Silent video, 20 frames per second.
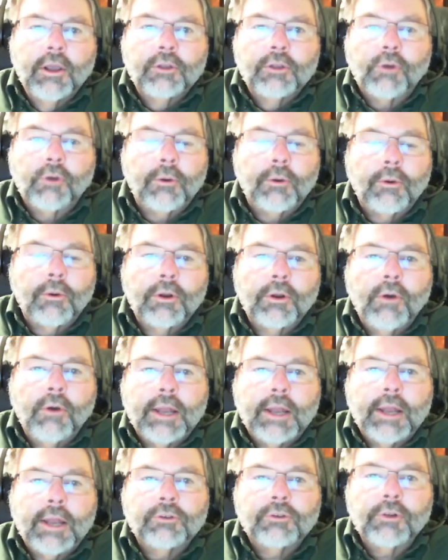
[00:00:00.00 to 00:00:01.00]
So I'm going to go
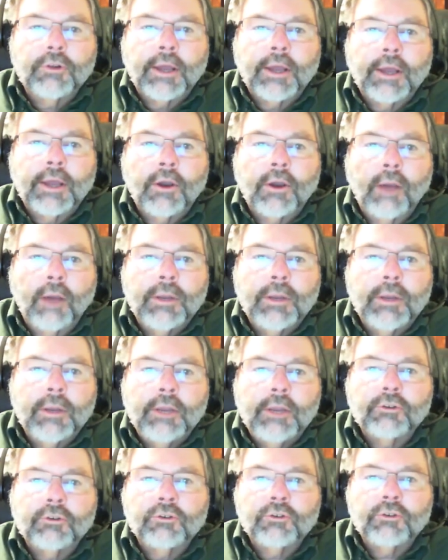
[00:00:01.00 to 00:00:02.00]
ahead and select
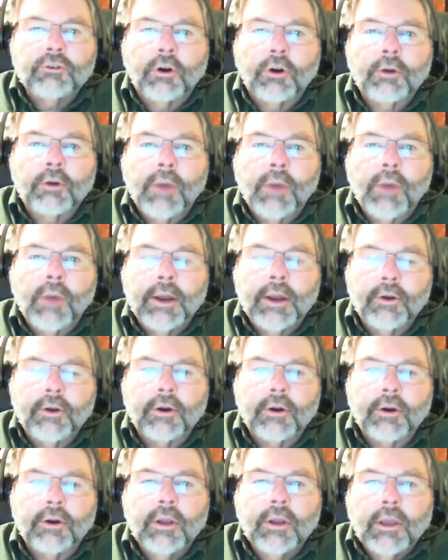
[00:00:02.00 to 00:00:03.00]
combination chart right
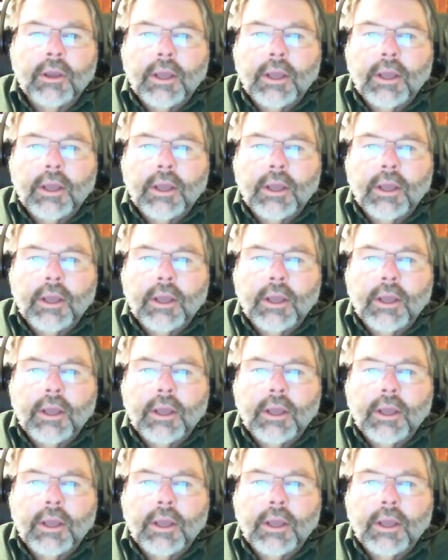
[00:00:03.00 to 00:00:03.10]
here.